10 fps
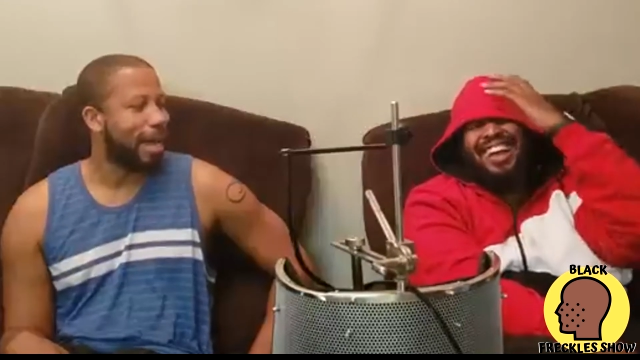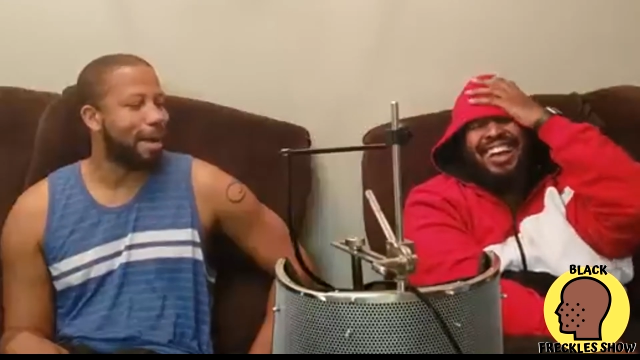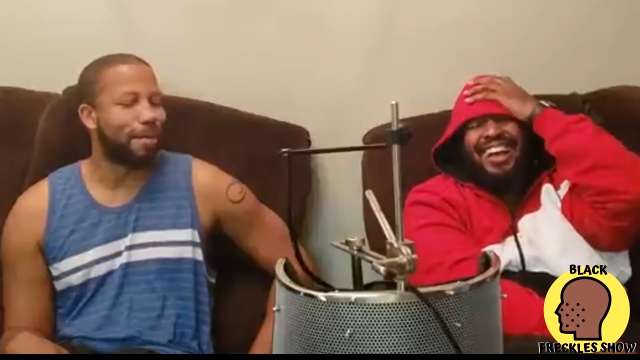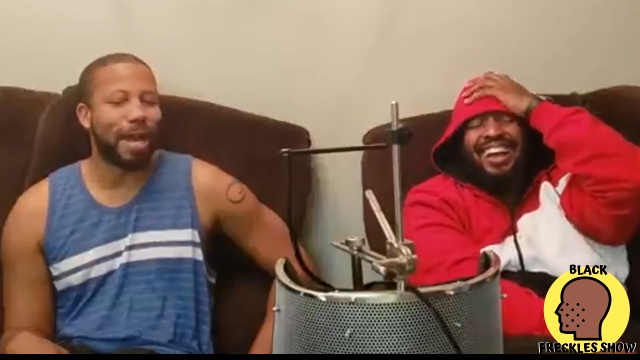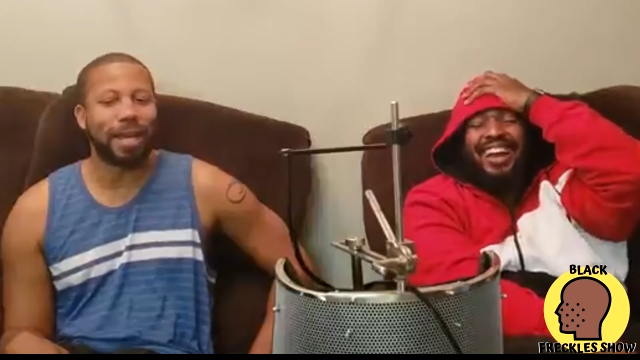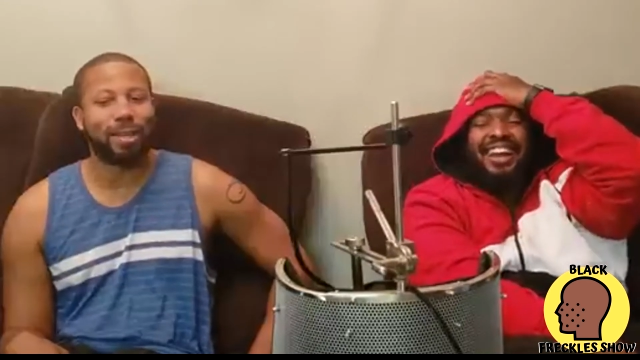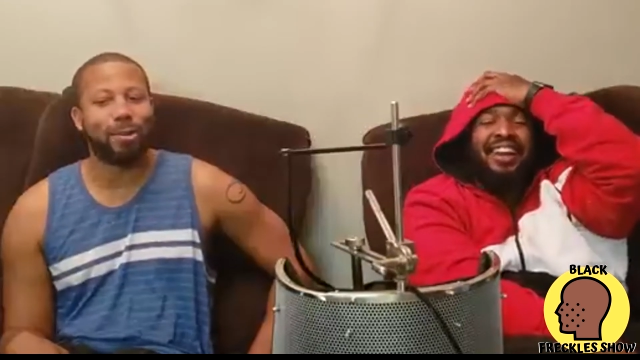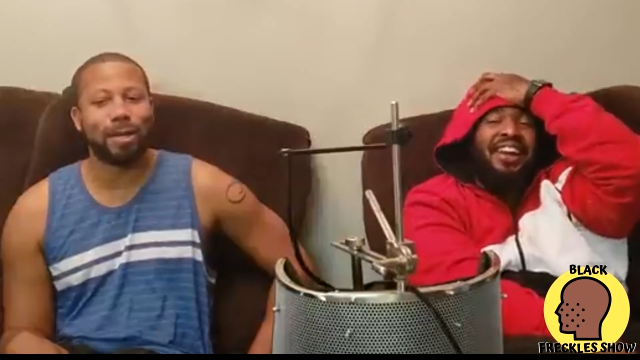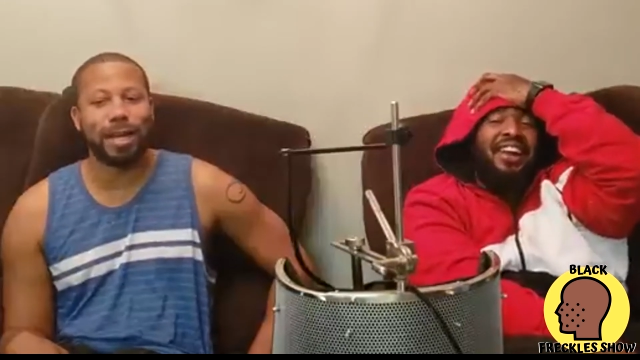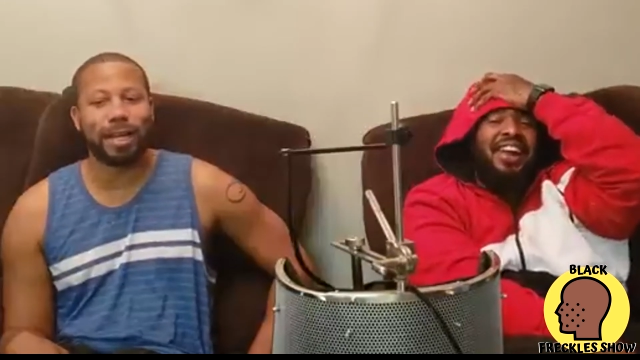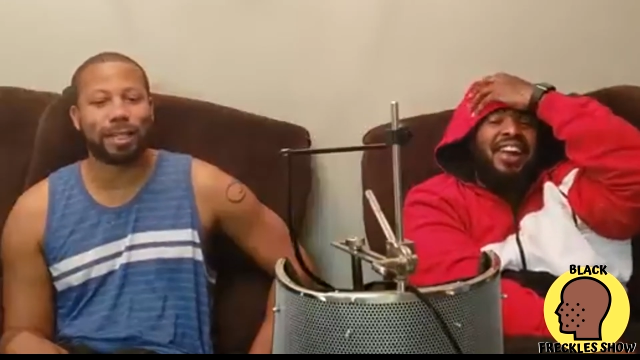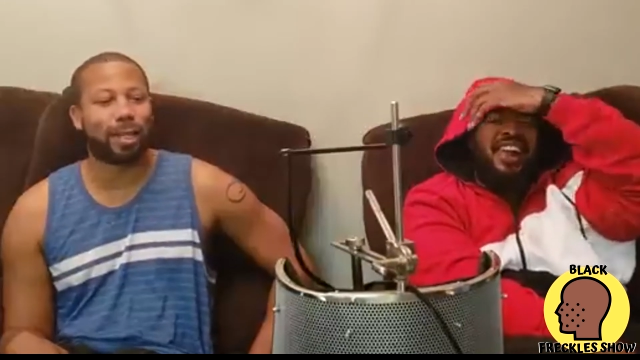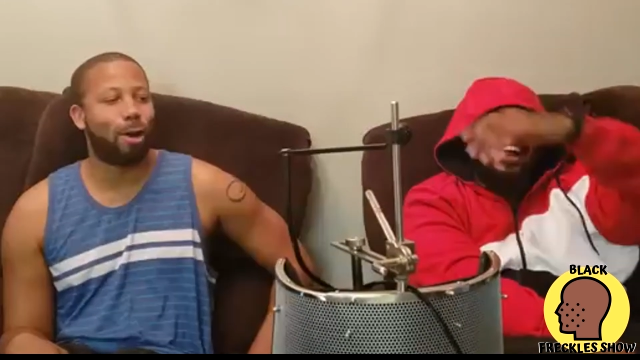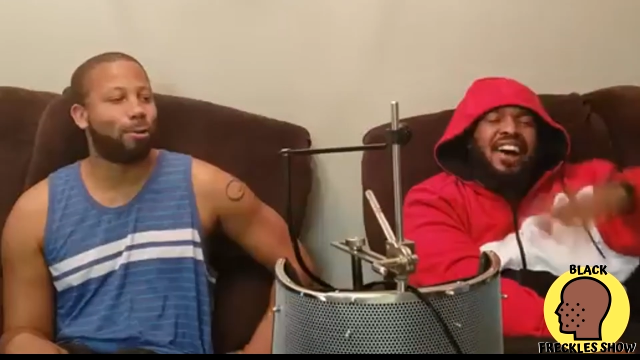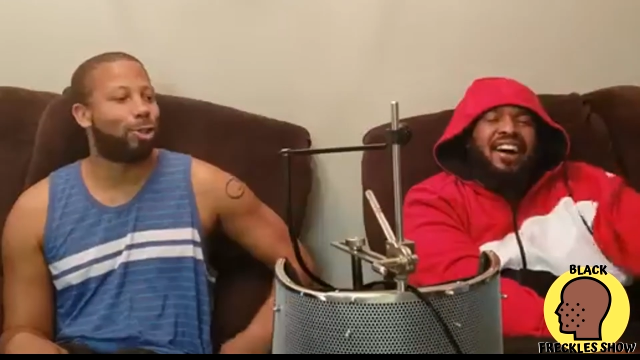Speaker 1: I'm like, you niggas
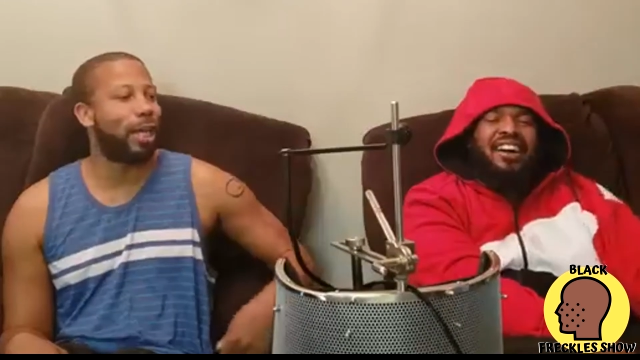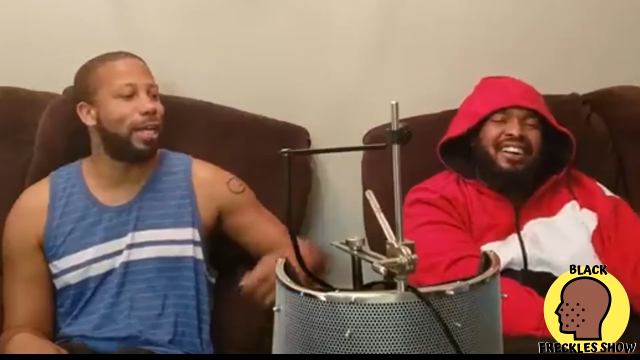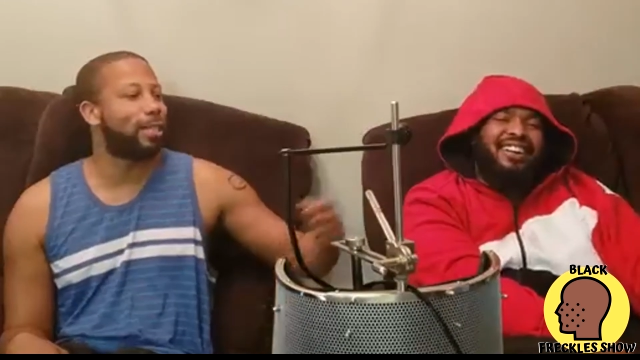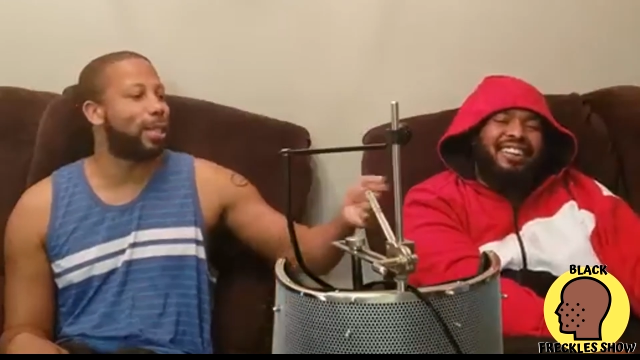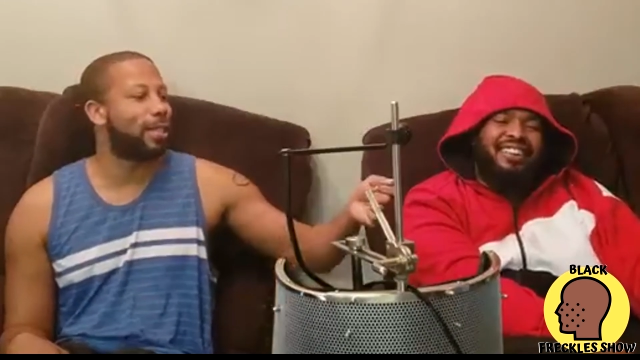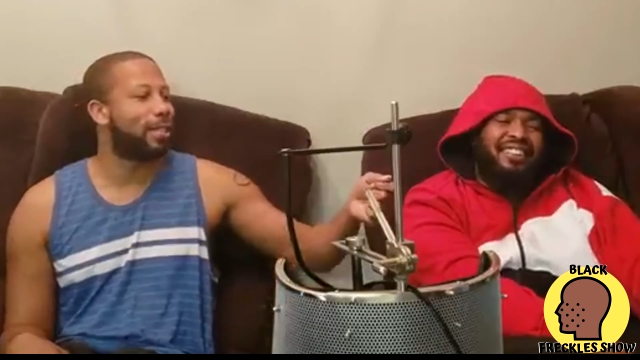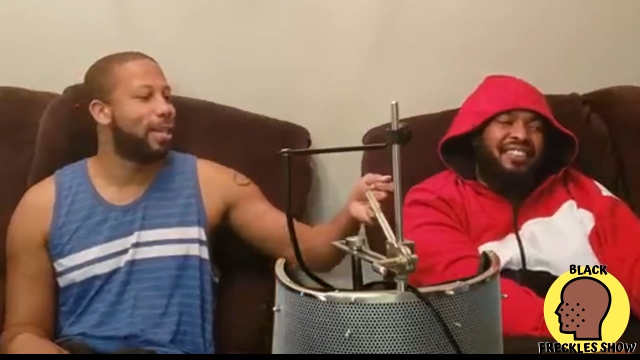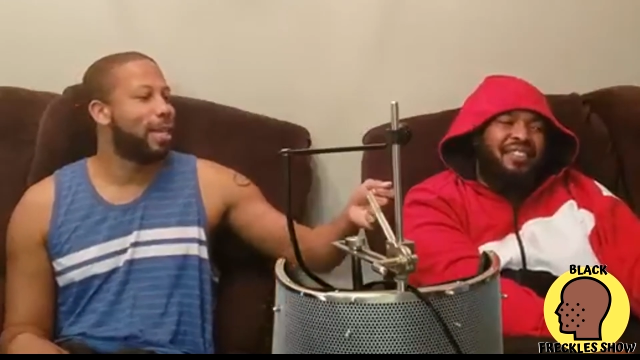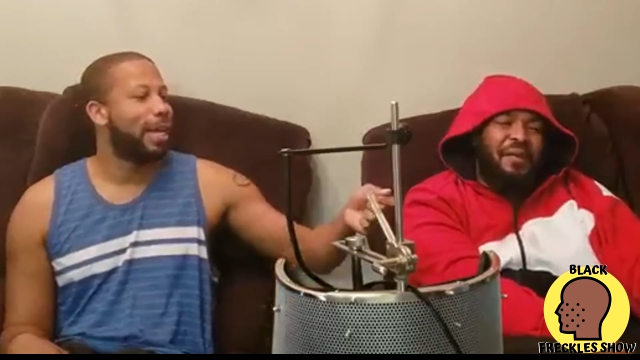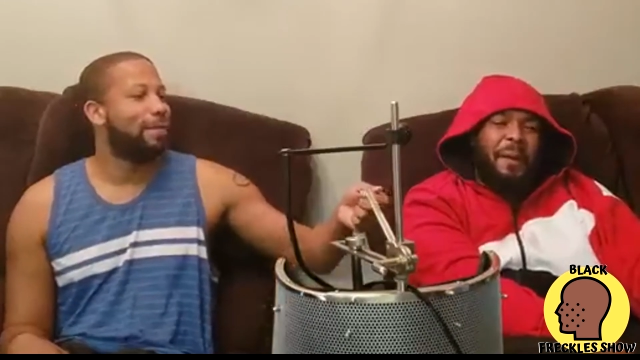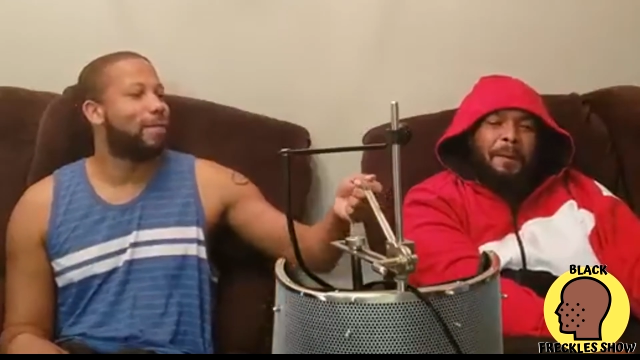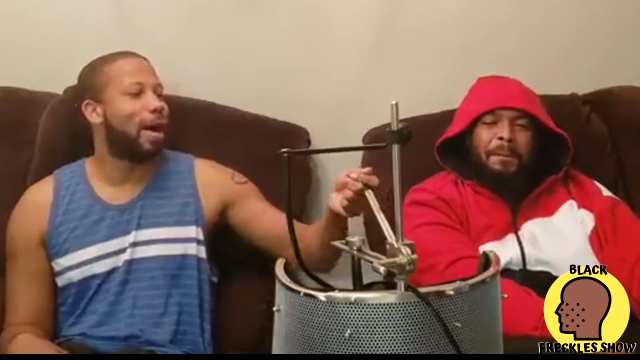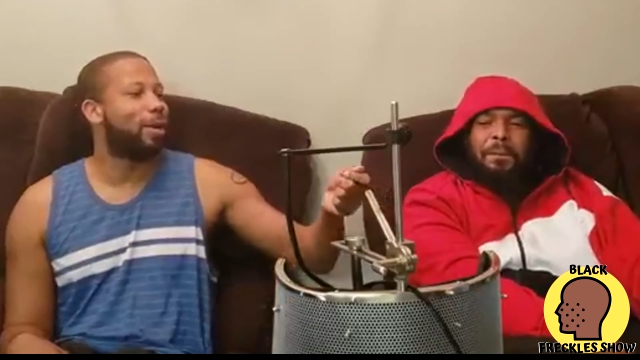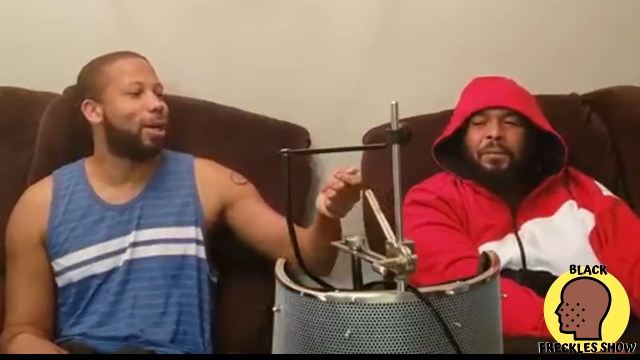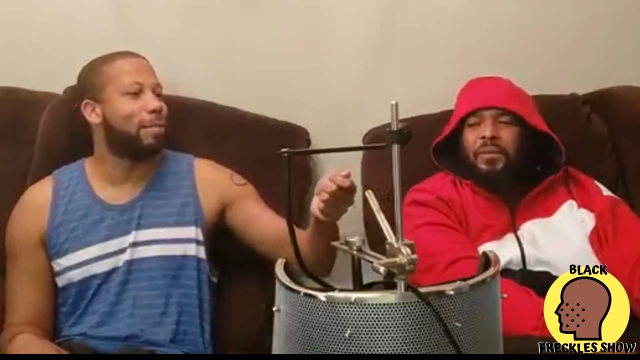go Jesus,
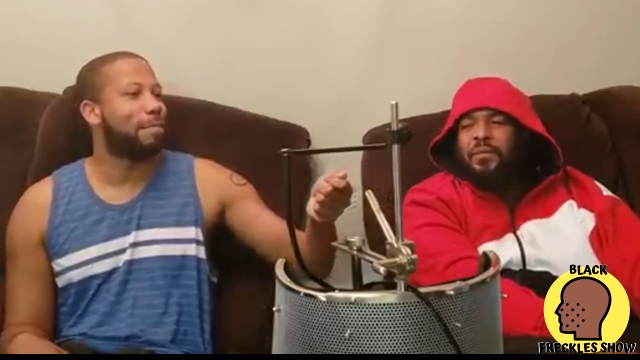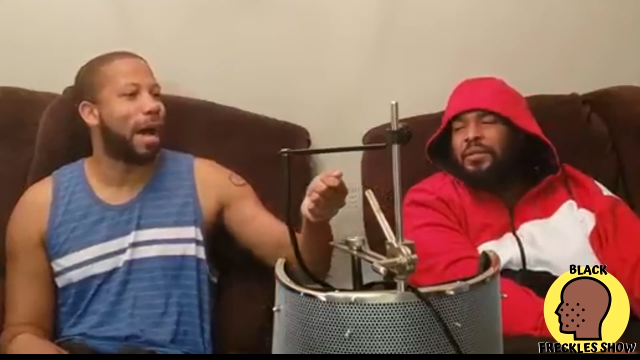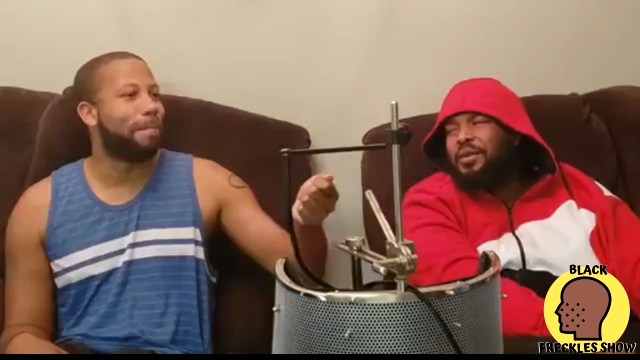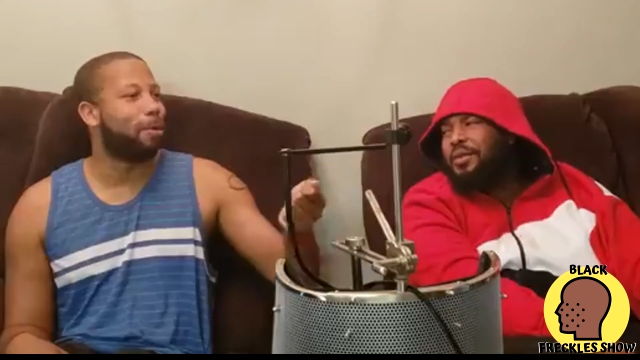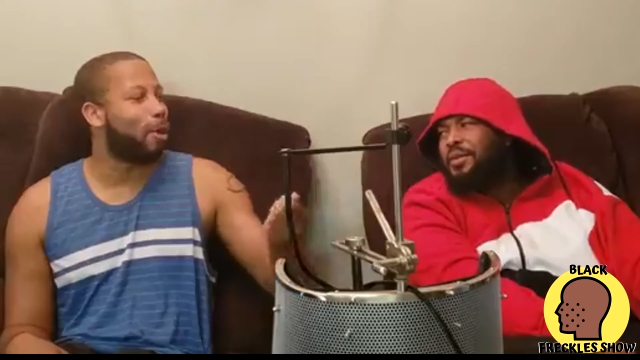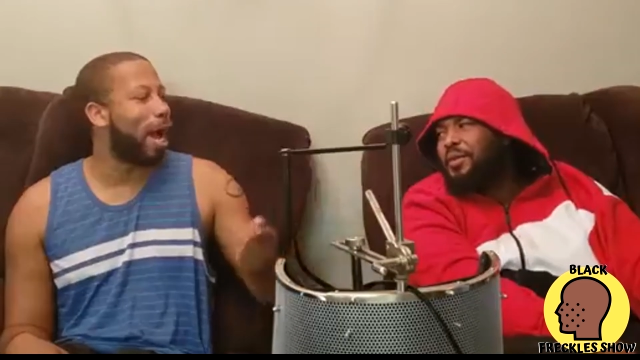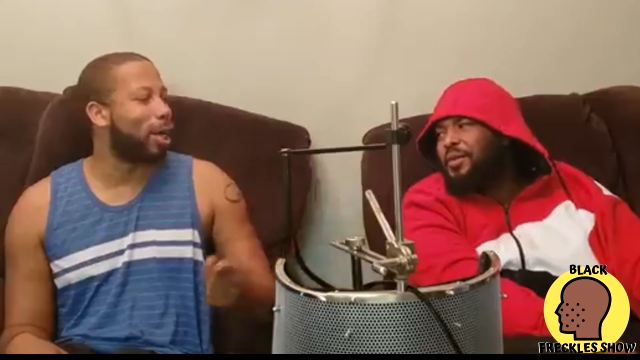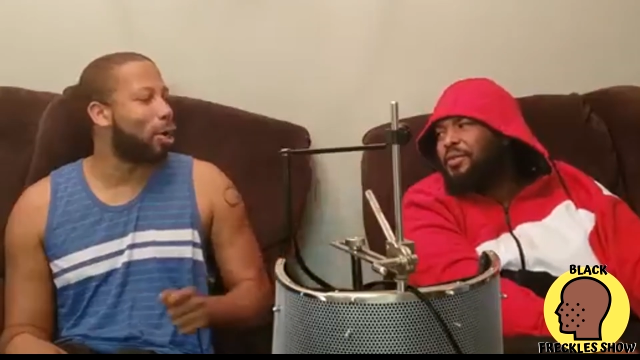followed up by Barack